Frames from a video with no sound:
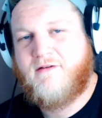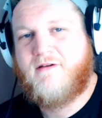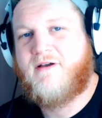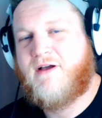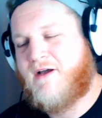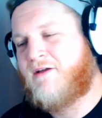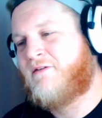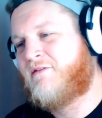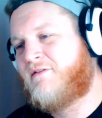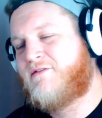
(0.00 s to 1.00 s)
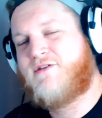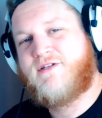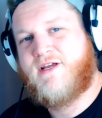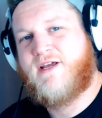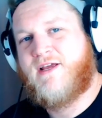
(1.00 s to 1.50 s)
And
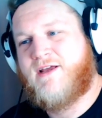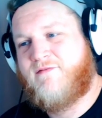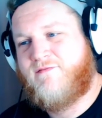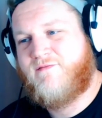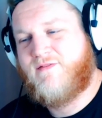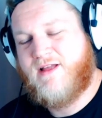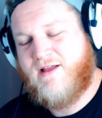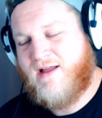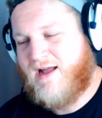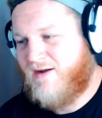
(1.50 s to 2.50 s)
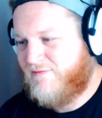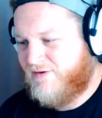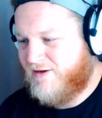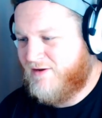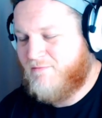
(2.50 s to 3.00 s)
today,
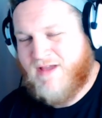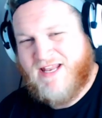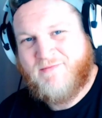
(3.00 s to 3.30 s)
after many,